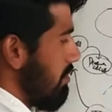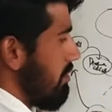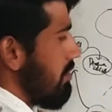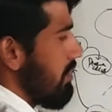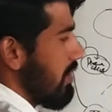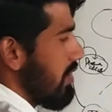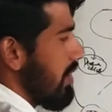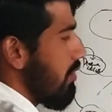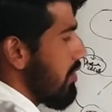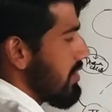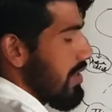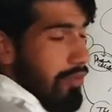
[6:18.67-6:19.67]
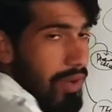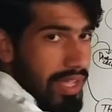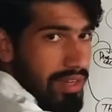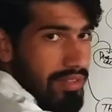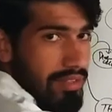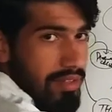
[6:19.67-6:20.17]
There was the
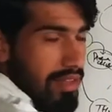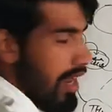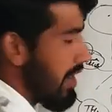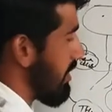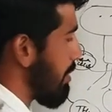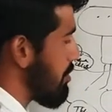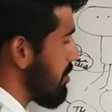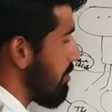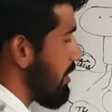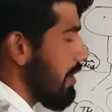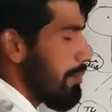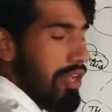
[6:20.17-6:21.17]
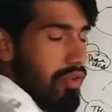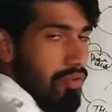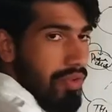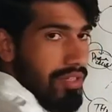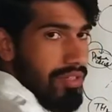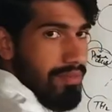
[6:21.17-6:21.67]
virus captured by the macrophage.